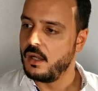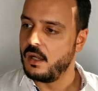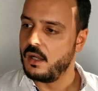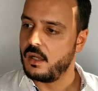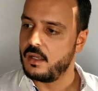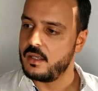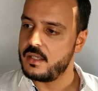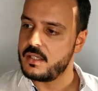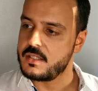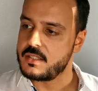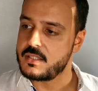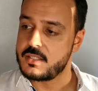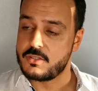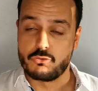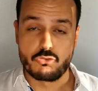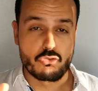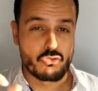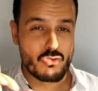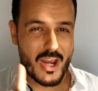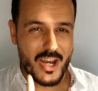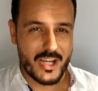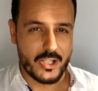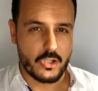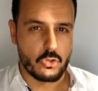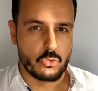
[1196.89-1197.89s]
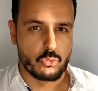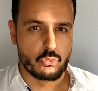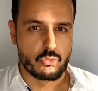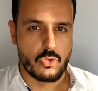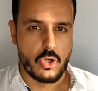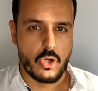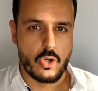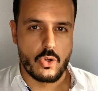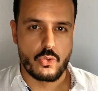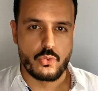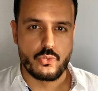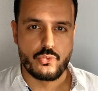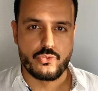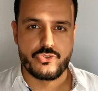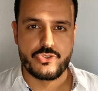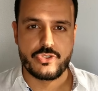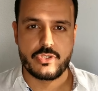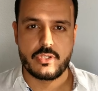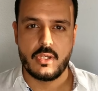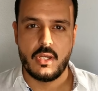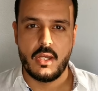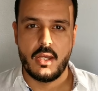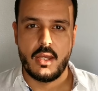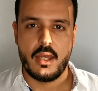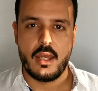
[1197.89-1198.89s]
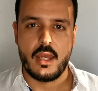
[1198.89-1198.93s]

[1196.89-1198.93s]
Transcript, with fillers: Uh, it's Radical Rose